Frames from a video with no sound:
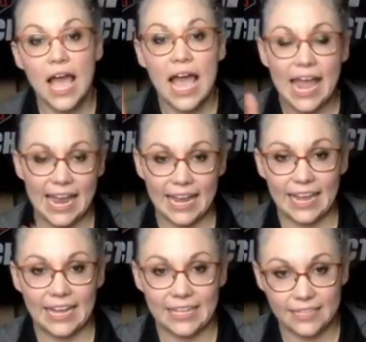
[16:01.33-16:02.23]

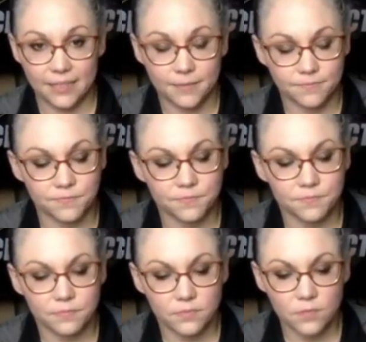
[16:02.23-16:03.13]
And
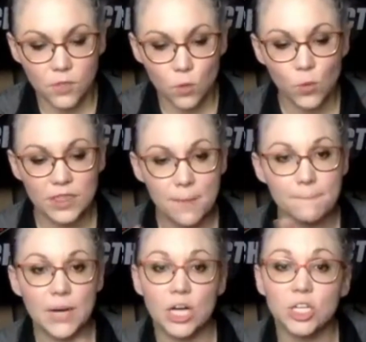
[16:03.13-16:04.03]
when the
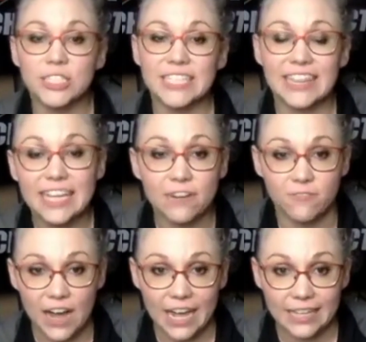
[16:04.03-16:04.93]
butter
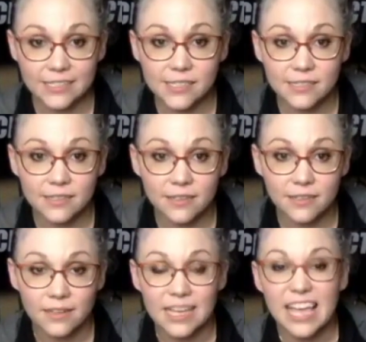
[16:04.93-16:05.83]
solidifies,
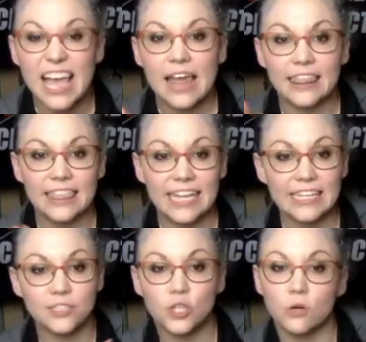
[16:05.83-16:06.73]
things
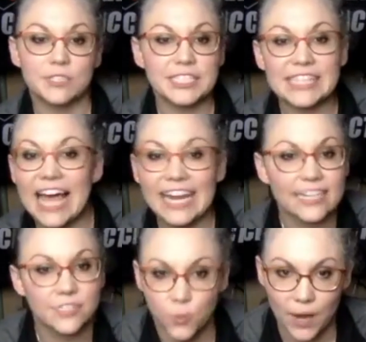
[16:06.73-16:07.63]
don't slide
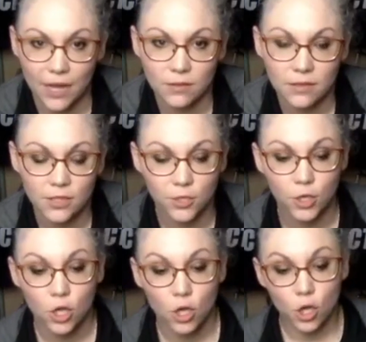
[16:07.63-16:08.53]
as well.
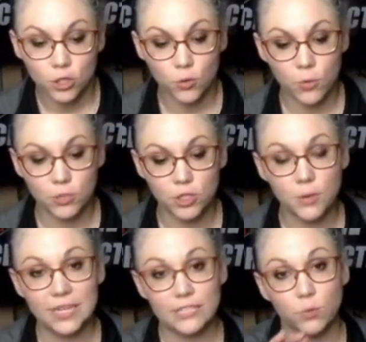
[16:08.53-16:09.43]
So what we're
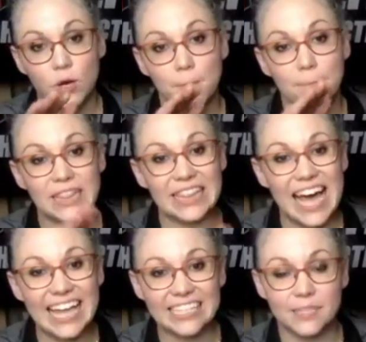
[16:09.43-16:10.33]
doing is we're
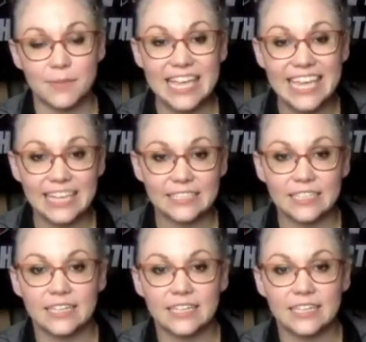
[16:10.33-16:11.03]
applying some heat,